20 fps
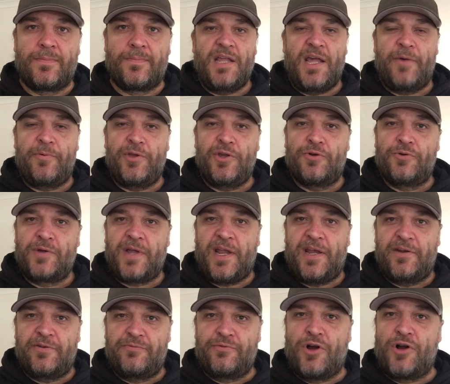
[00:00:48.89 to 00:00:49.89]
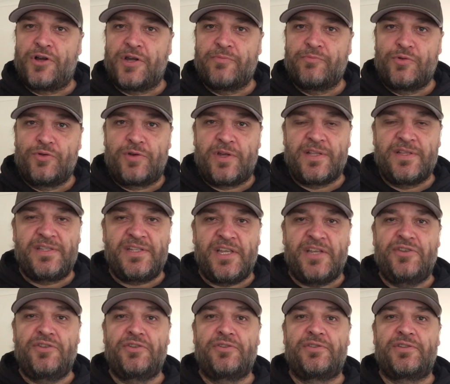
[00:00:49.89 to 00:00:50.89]
Now, we all get it wrong and will
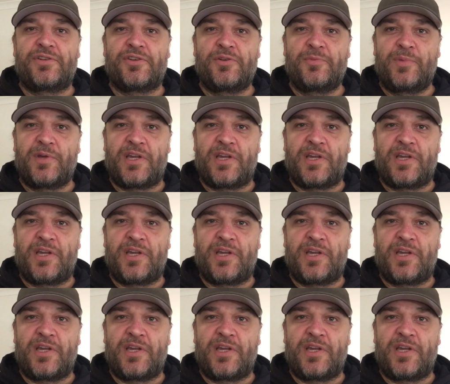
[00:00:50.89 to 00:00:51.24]
continue to,